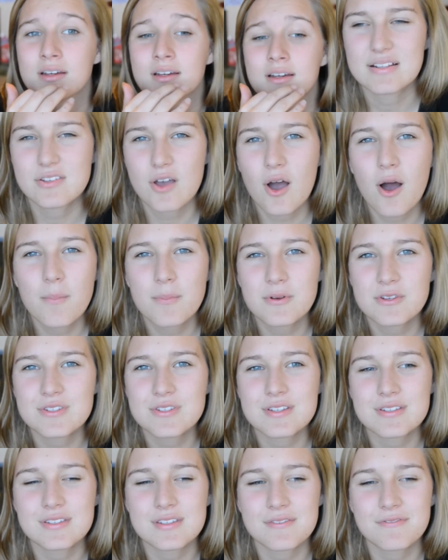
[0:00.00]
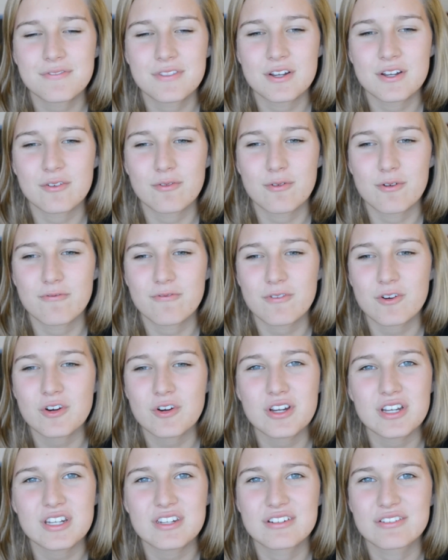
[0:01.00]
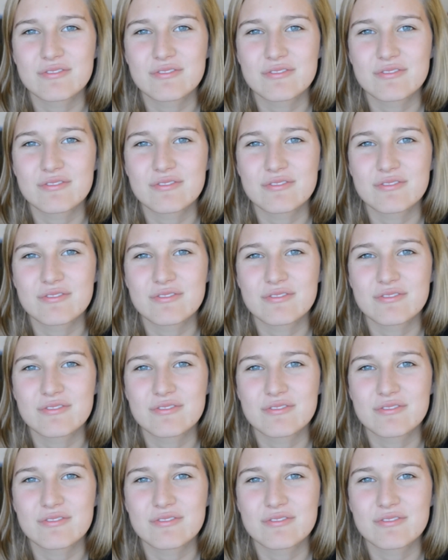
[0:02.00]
It's almost as if they're referring to